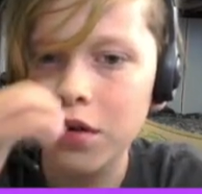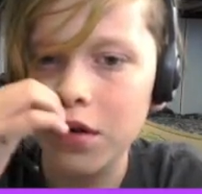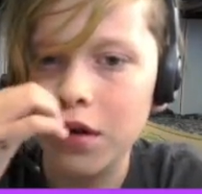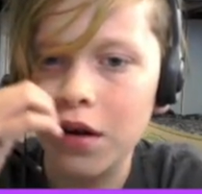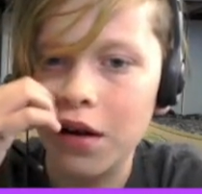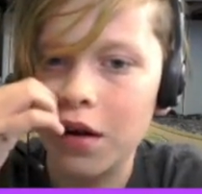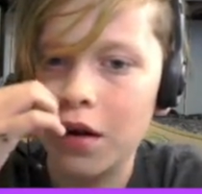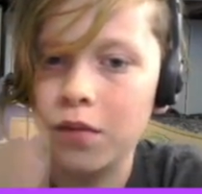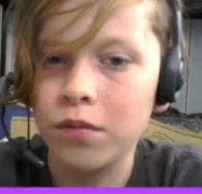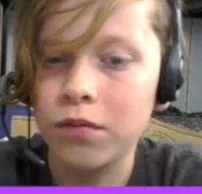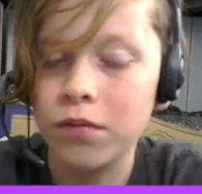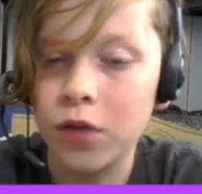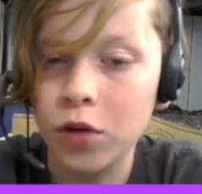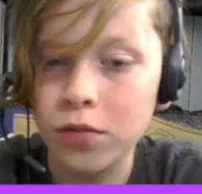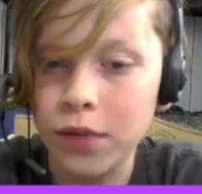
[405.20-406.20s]

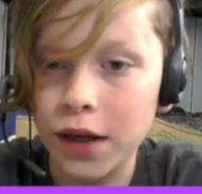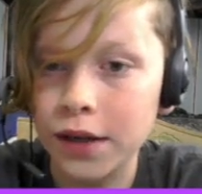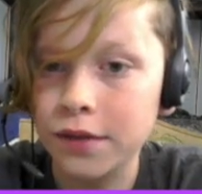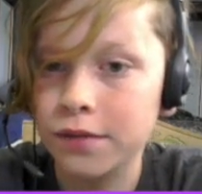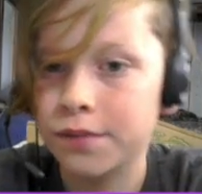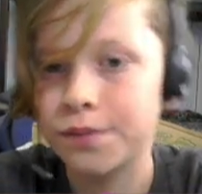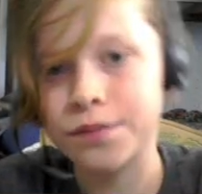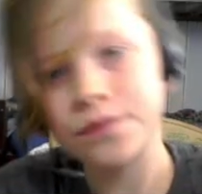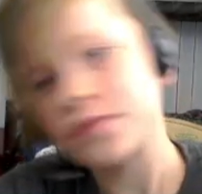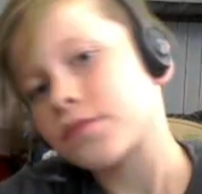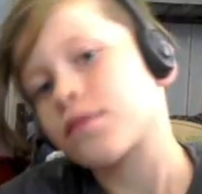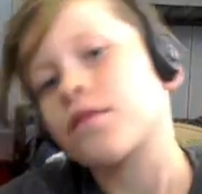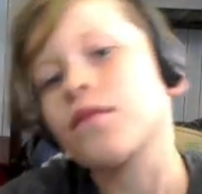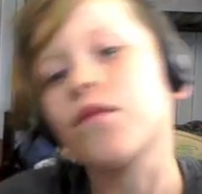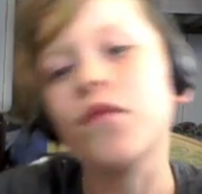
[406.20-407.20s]
Oh, hi.
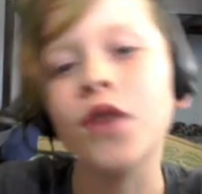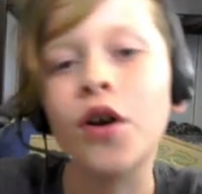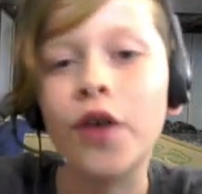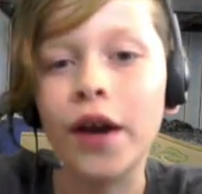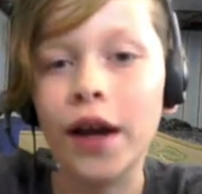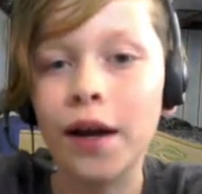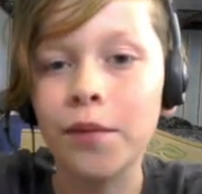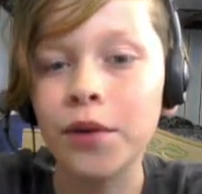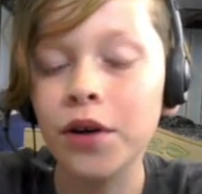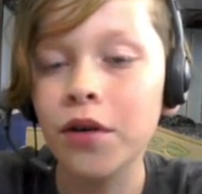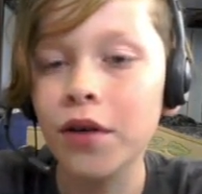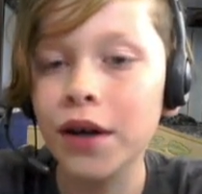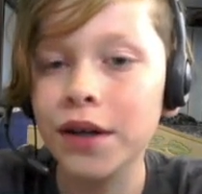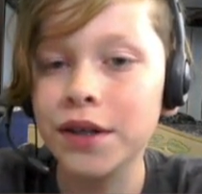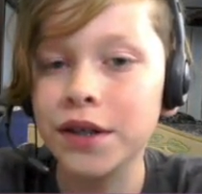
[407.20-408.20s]
Okay, I'm gonna go
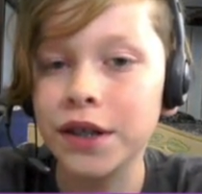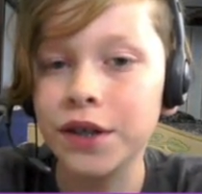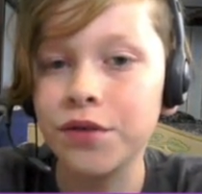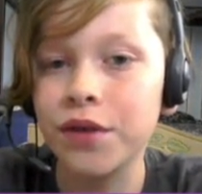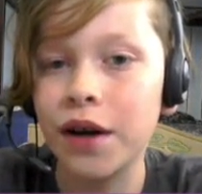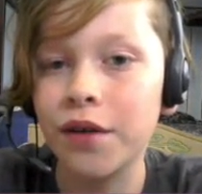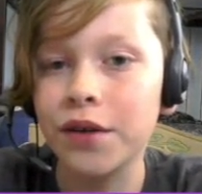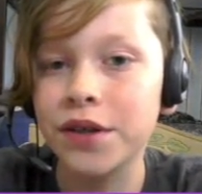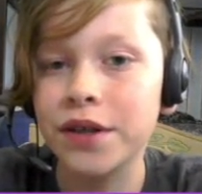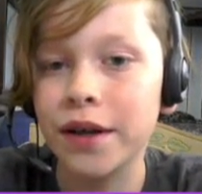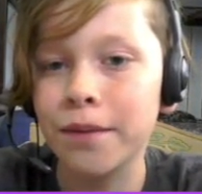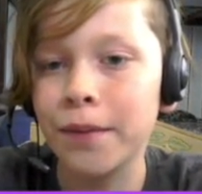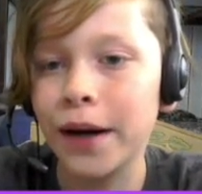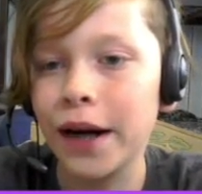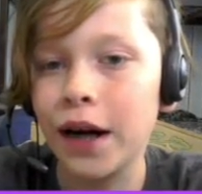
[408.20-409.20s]
ahead and sit you down inside
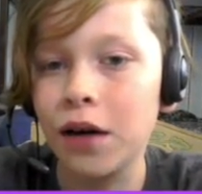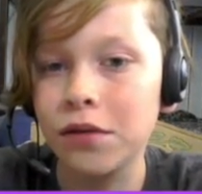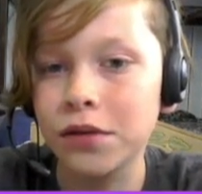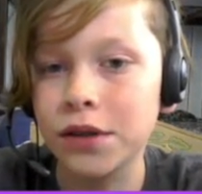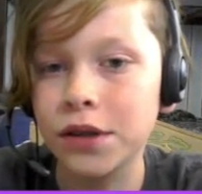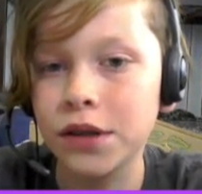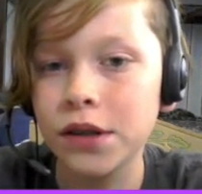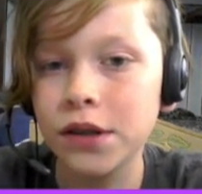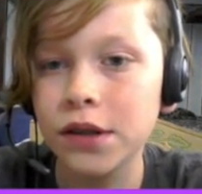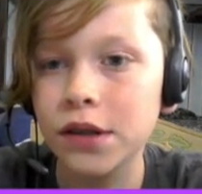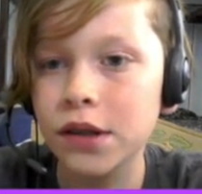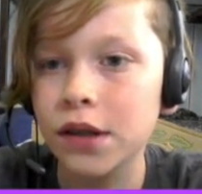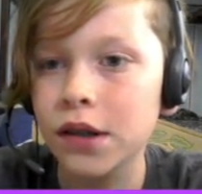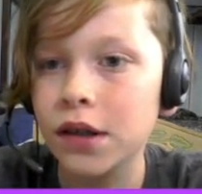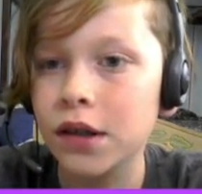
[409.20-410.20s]
my house.
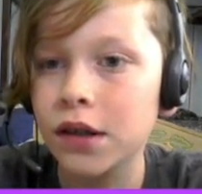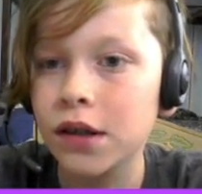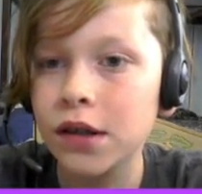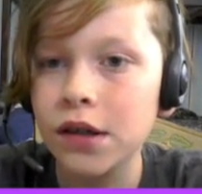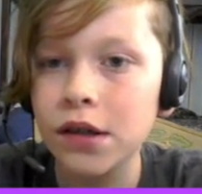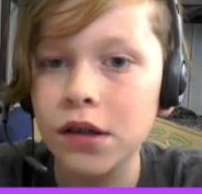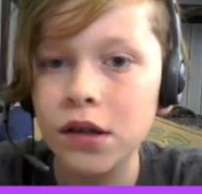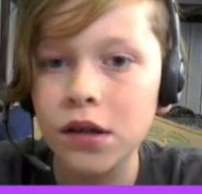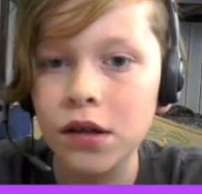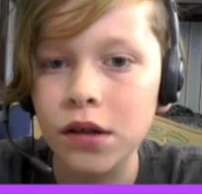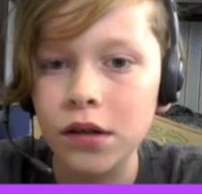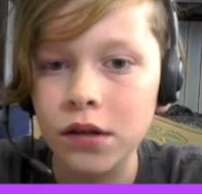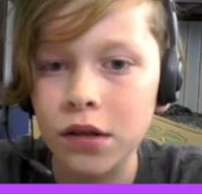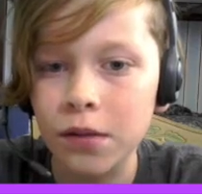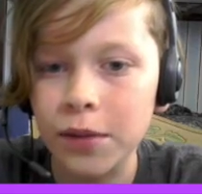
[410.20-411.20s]

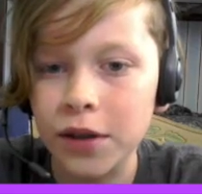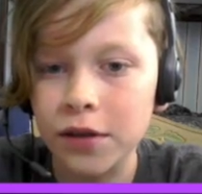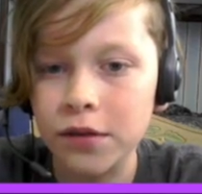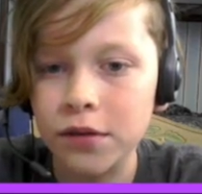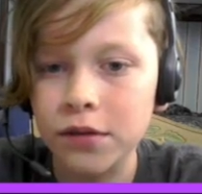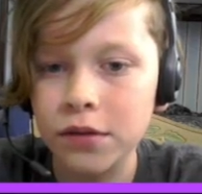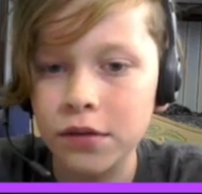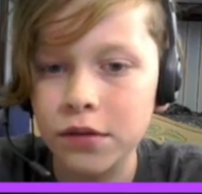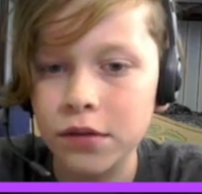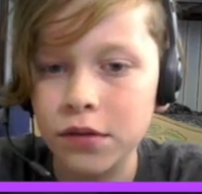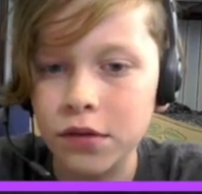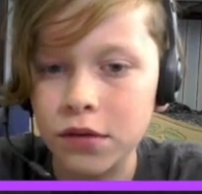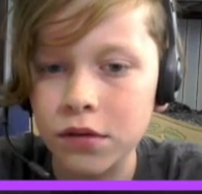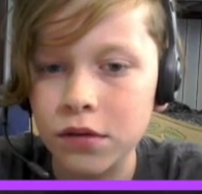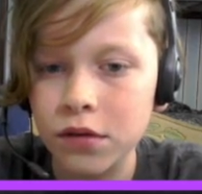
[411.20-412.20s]
Come here.
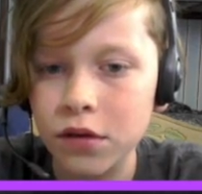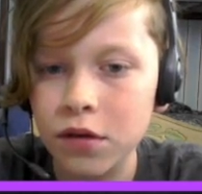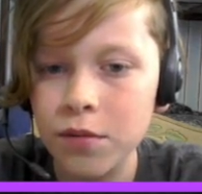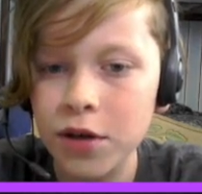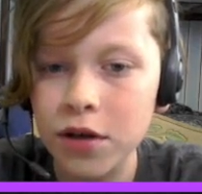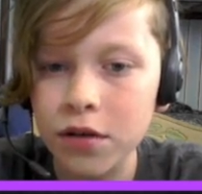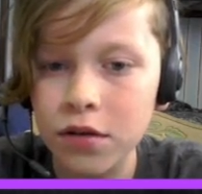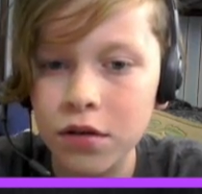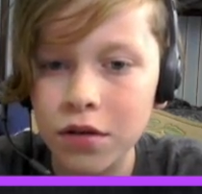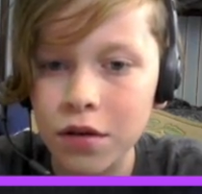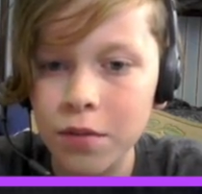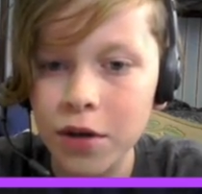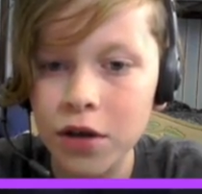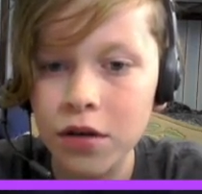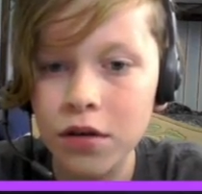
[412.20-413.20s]
Come here, come
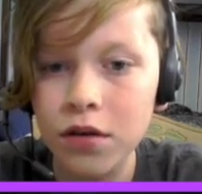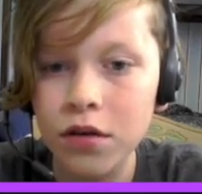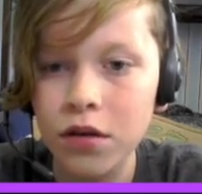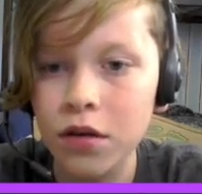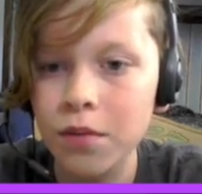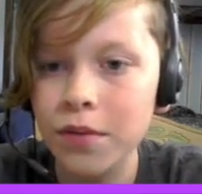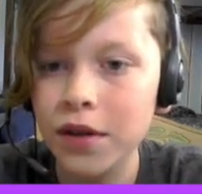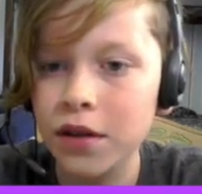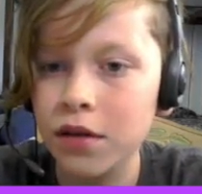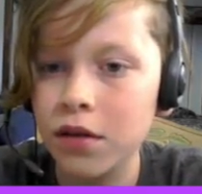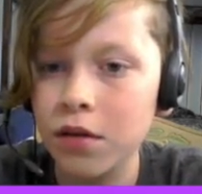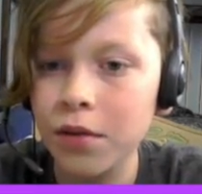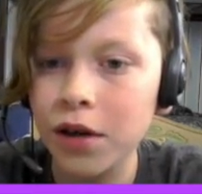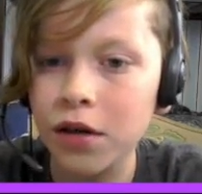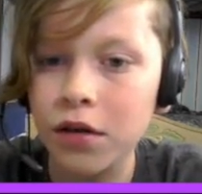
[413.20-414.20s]
here, come here, come
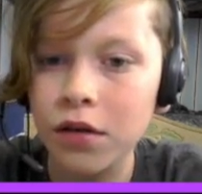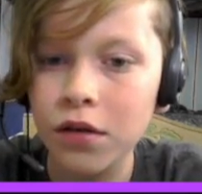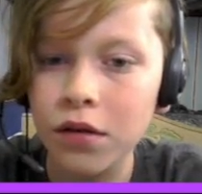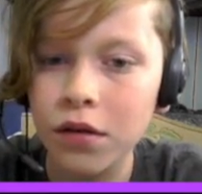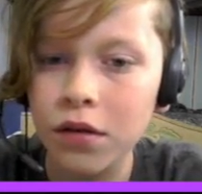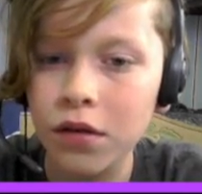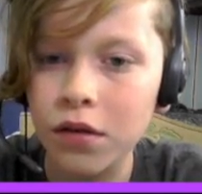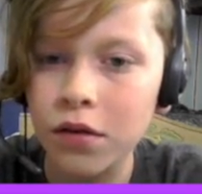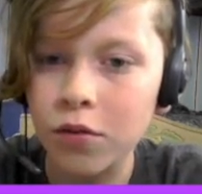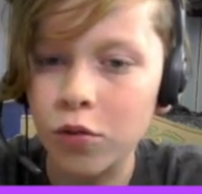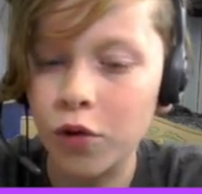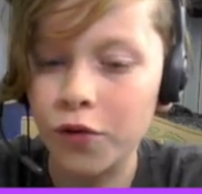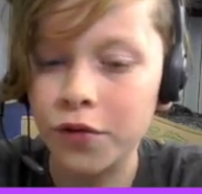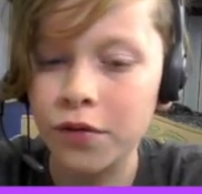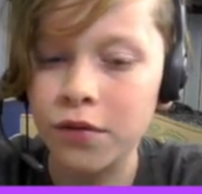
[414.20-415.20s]
here.
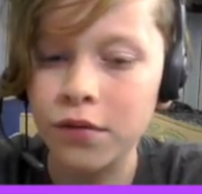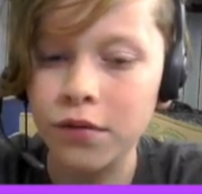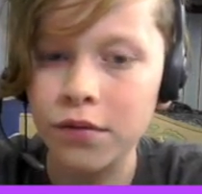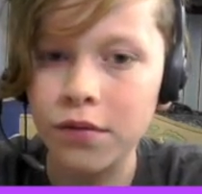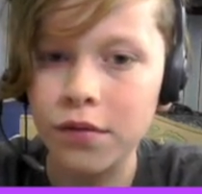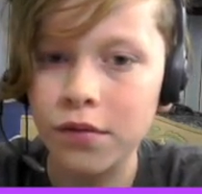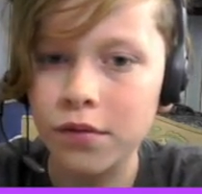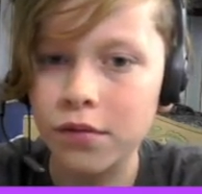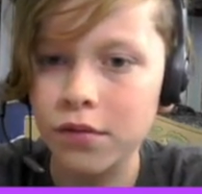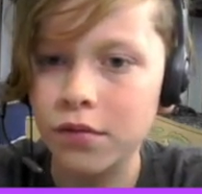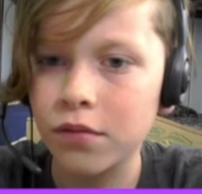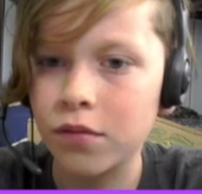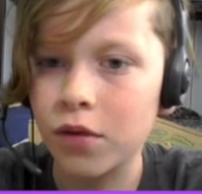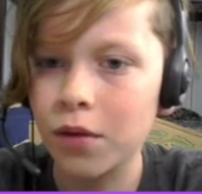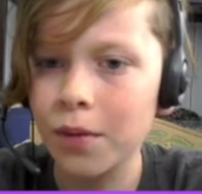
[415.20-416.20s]
Wolf,
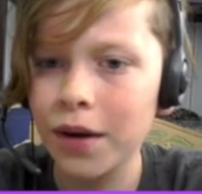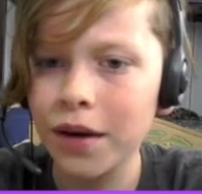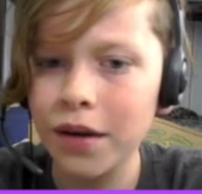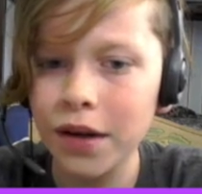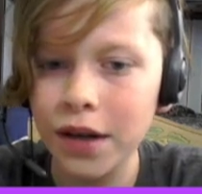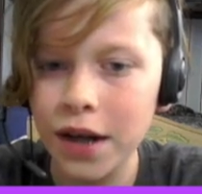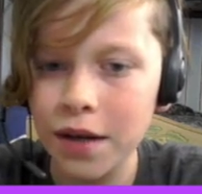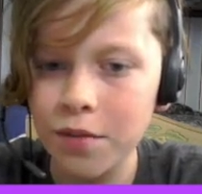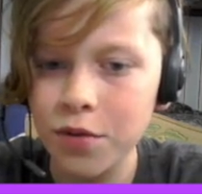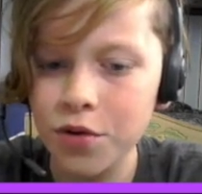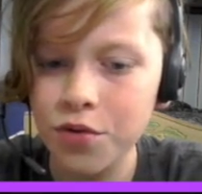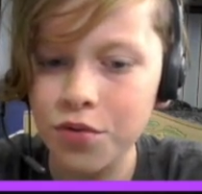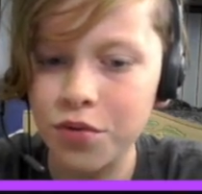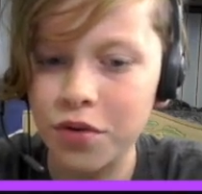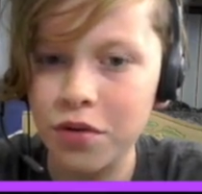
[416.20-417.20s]
what am I gonna name
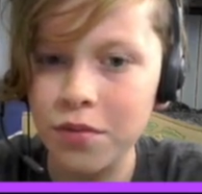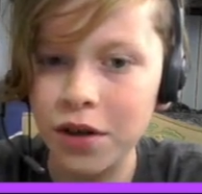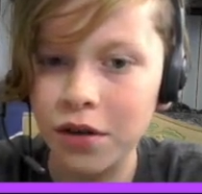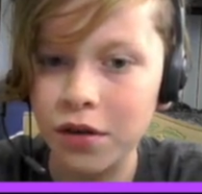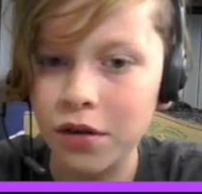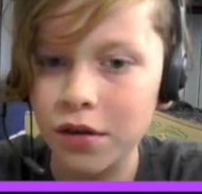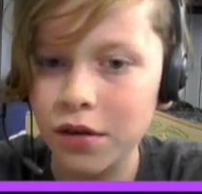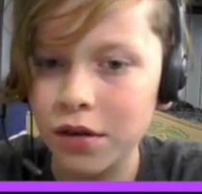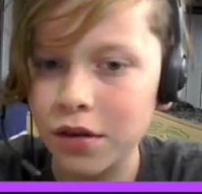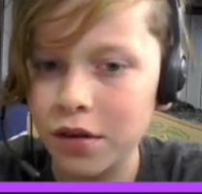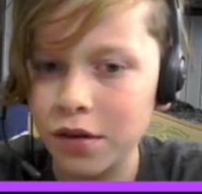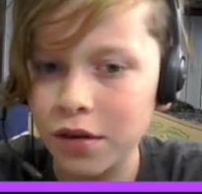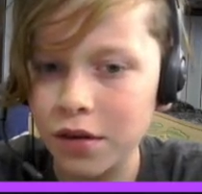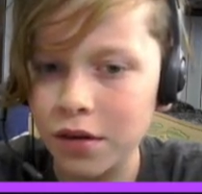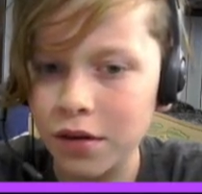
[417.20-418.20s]
you? Come here.
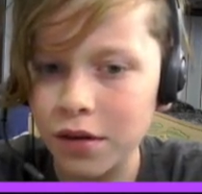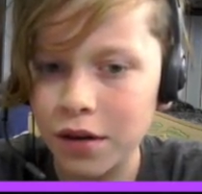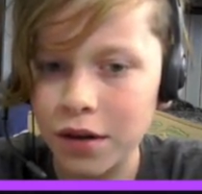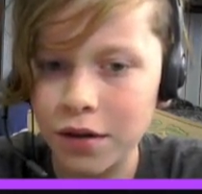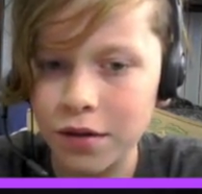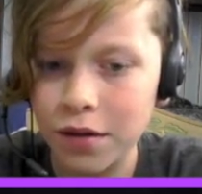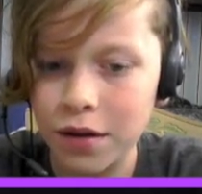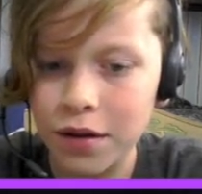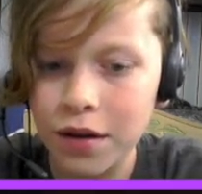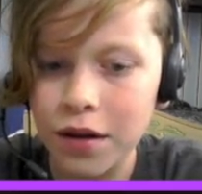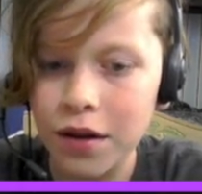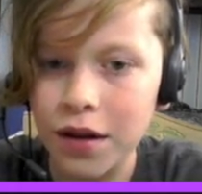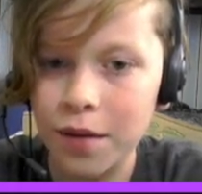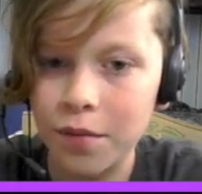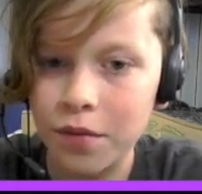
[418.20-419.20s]
I need a
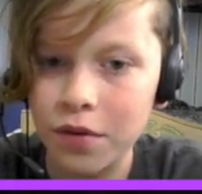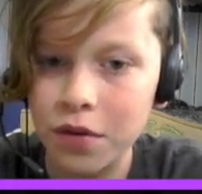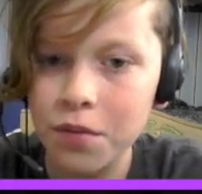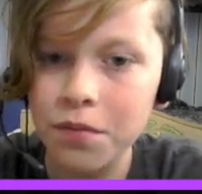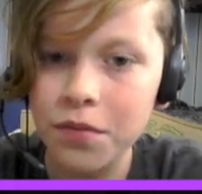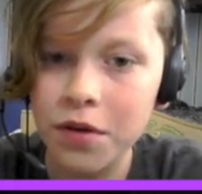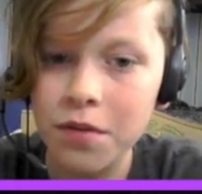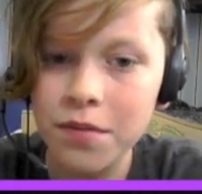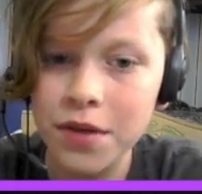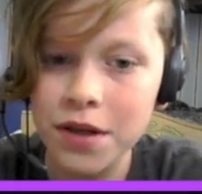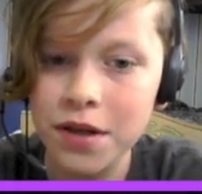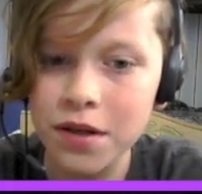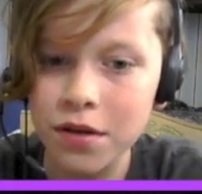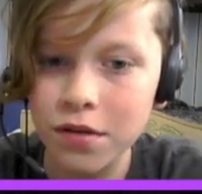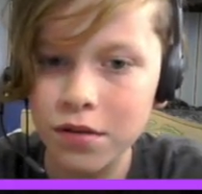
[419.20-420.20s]
name. Come
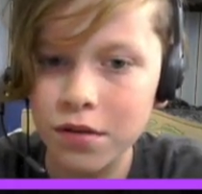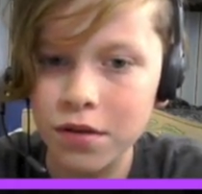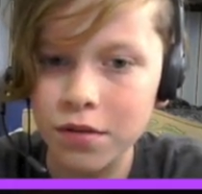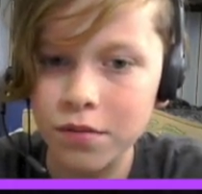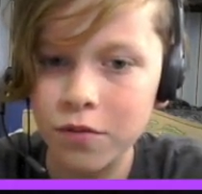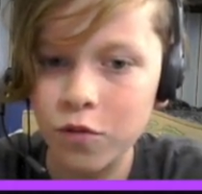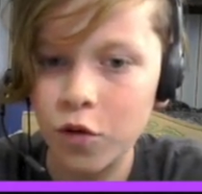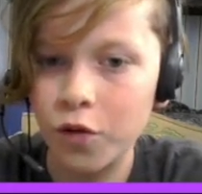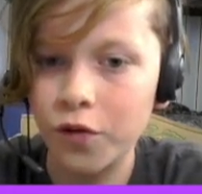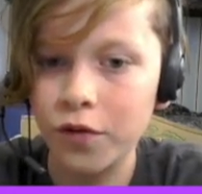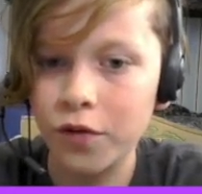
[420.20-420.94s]
in here, wolf.